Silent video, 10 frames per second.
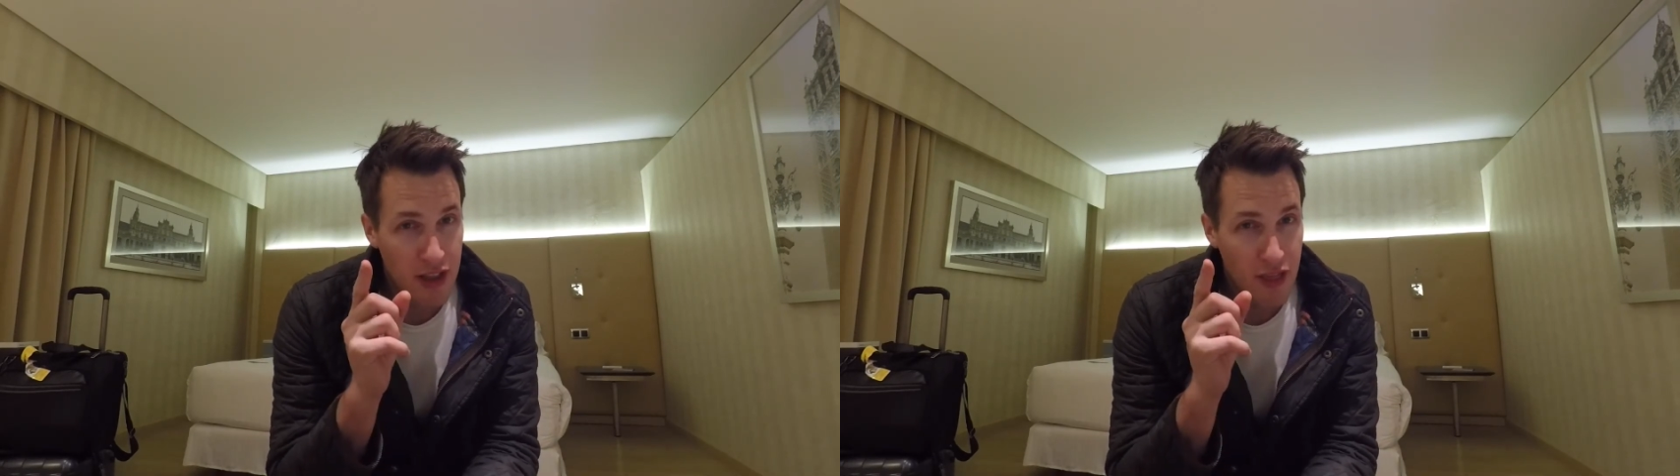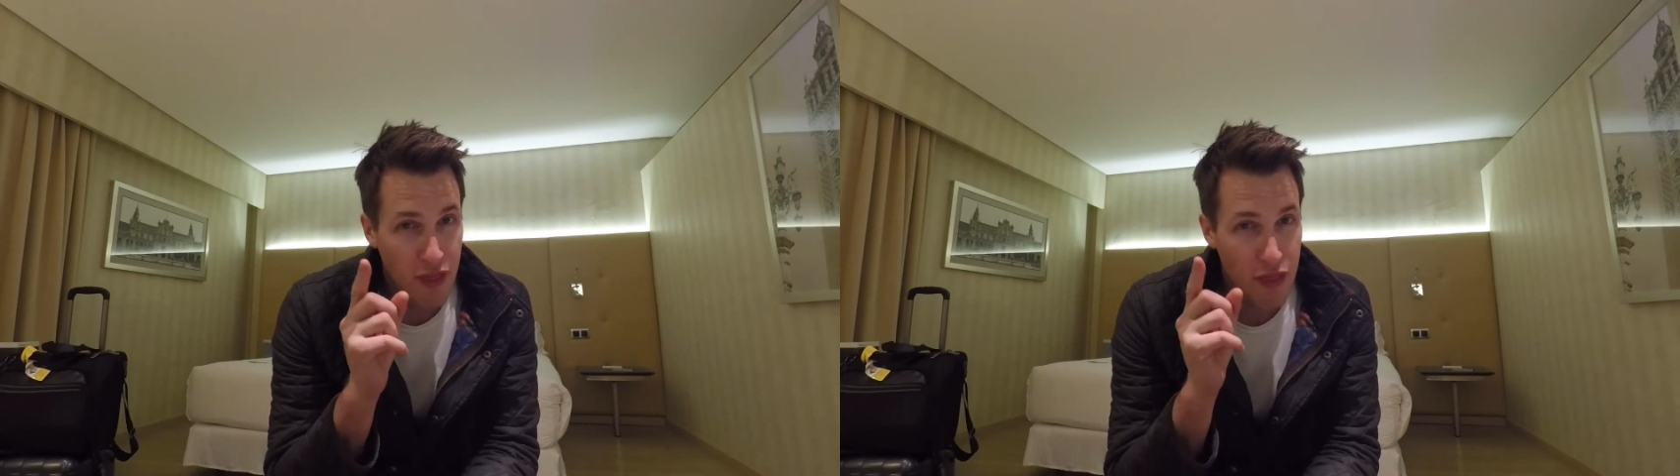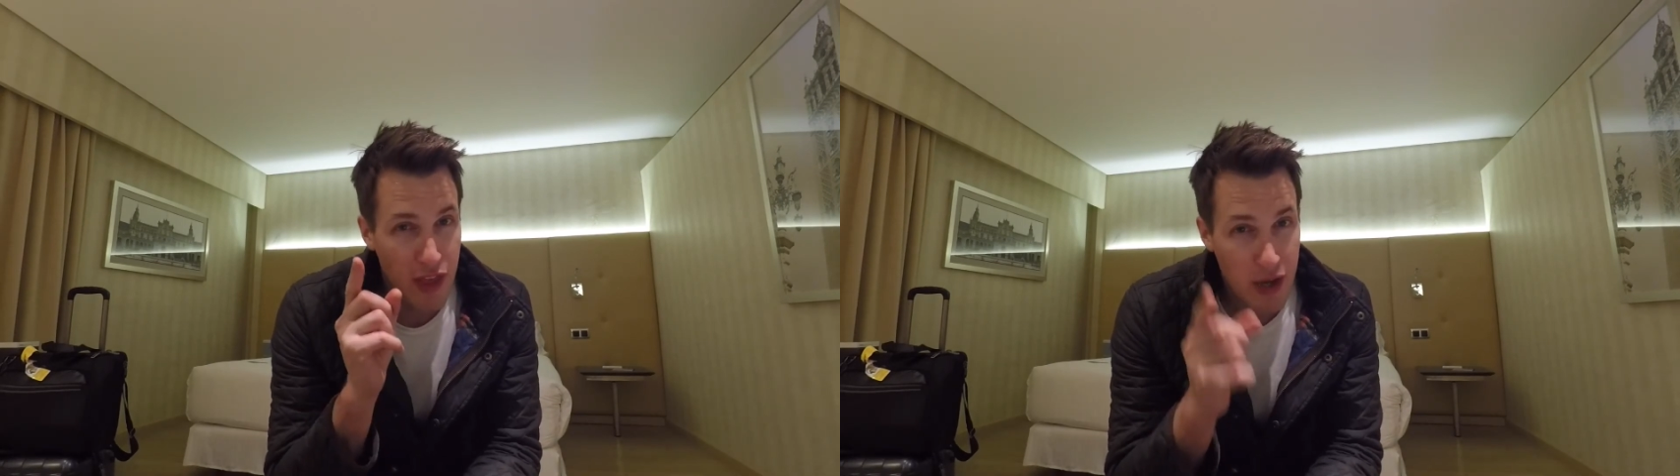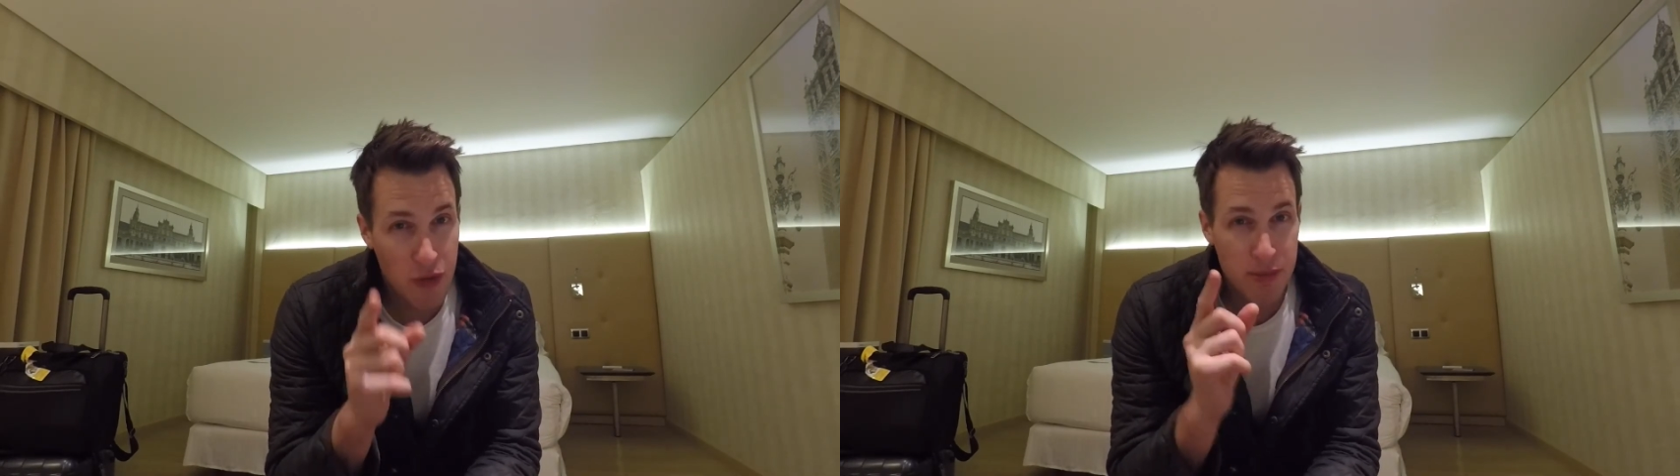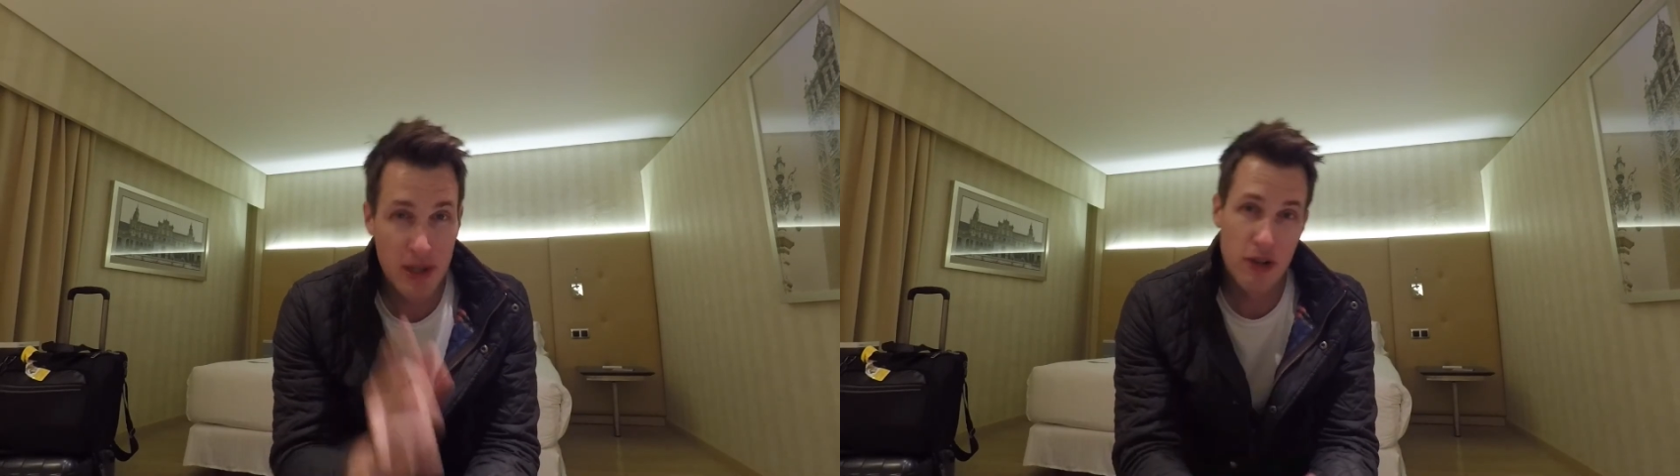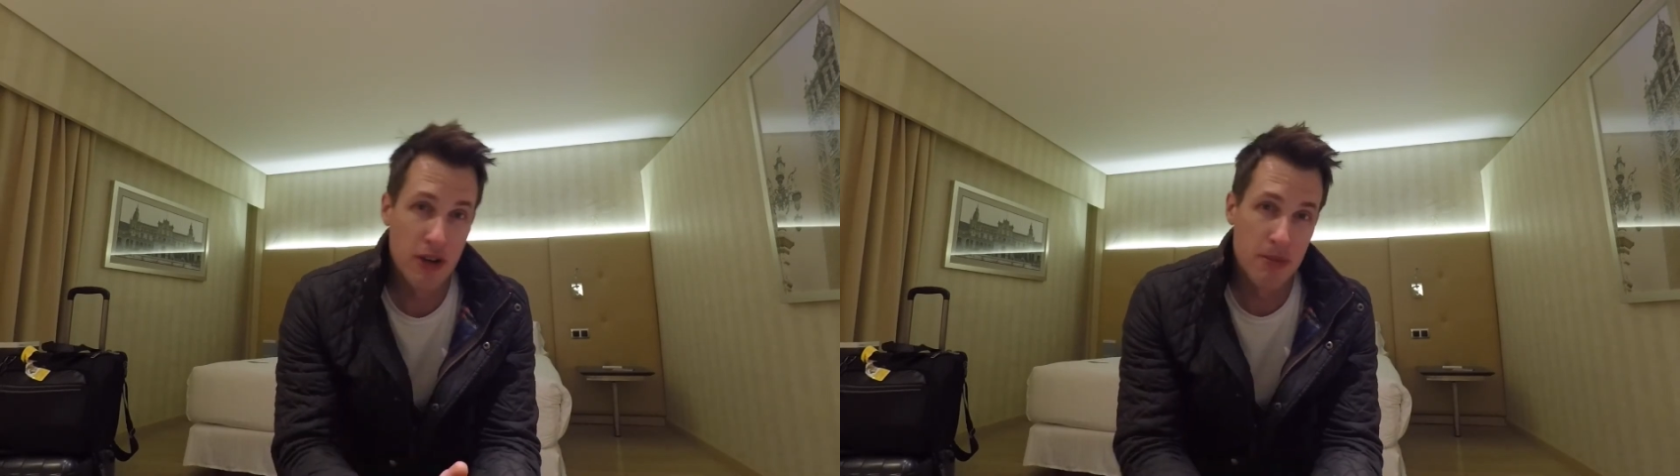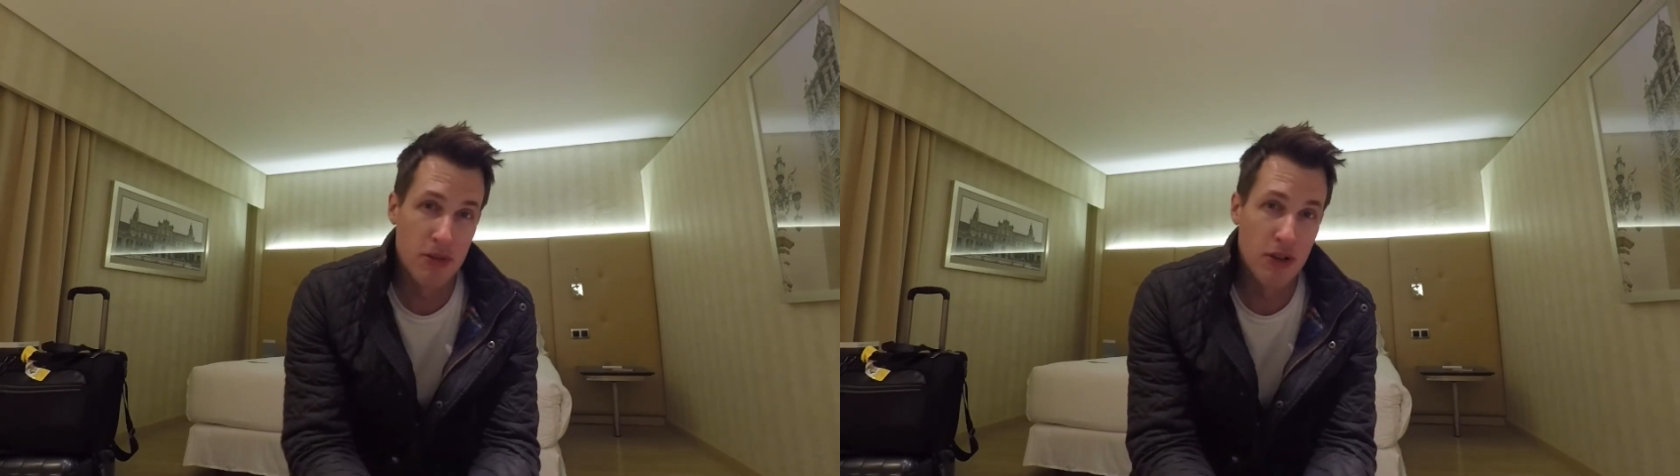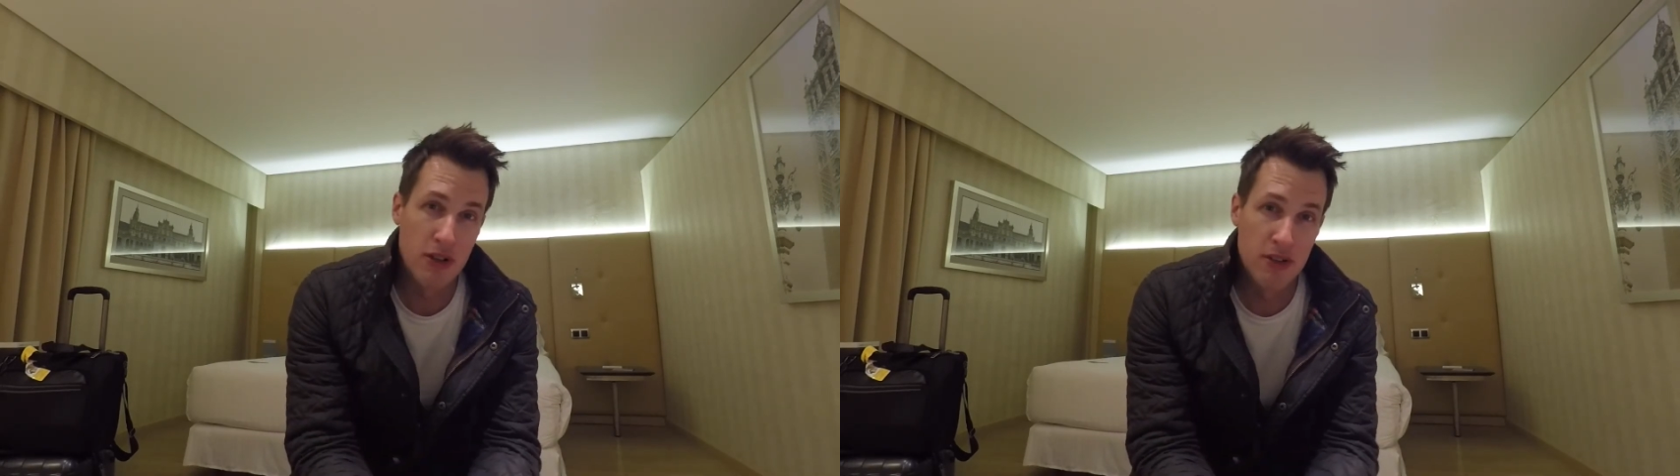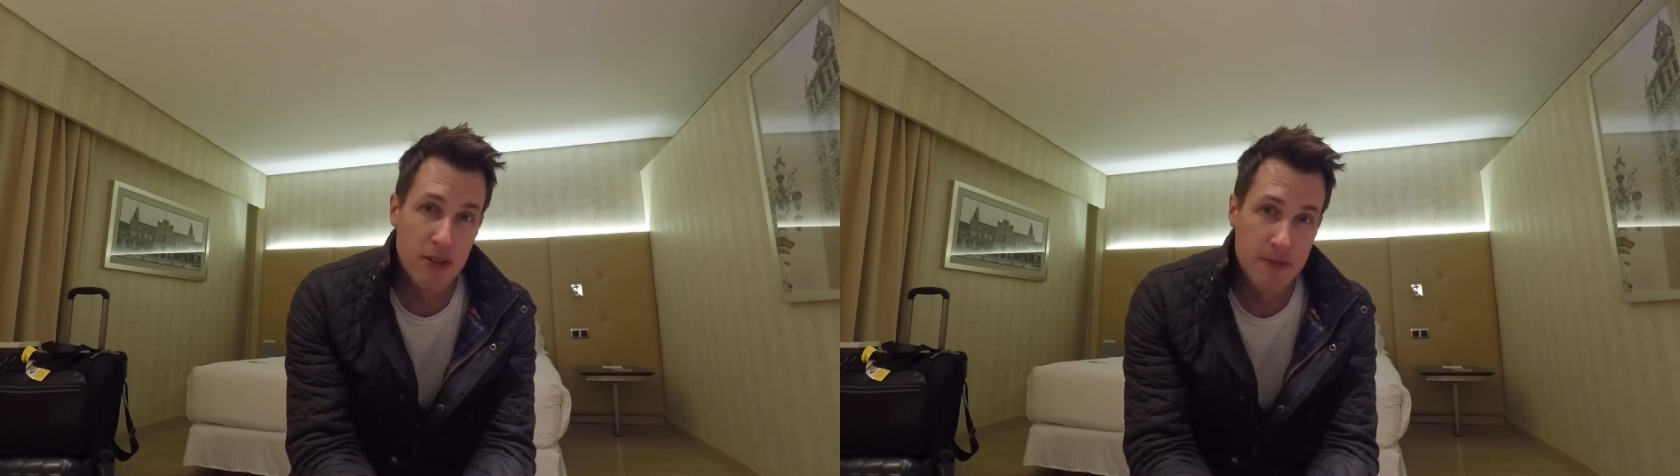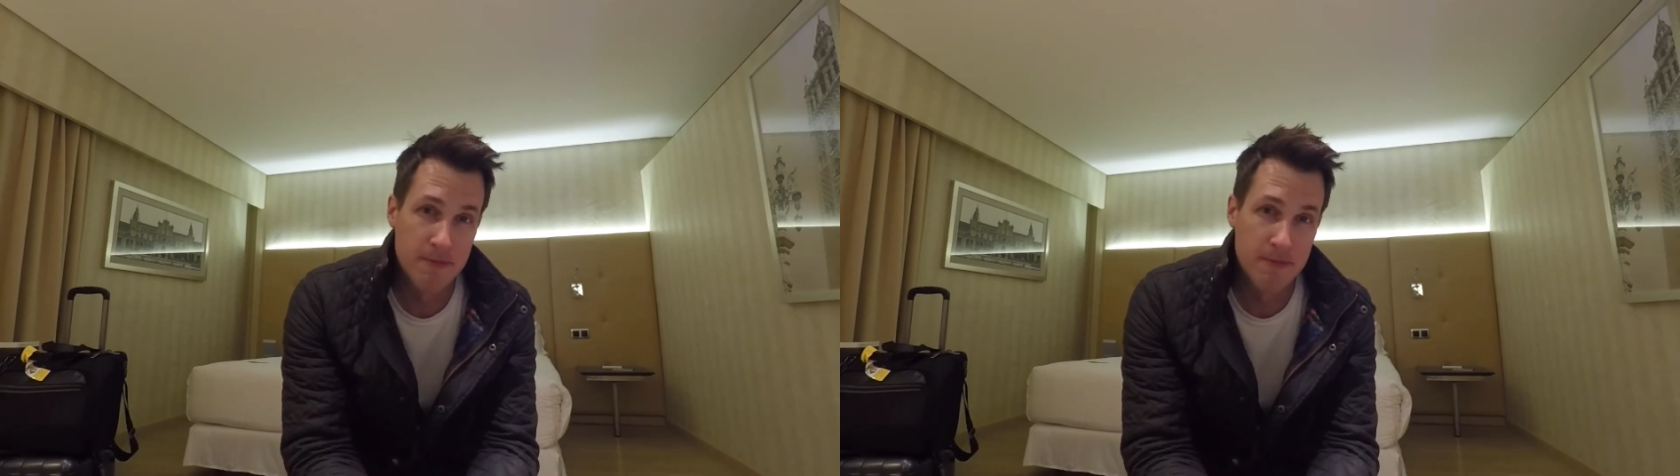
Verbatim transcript: that would be a great product.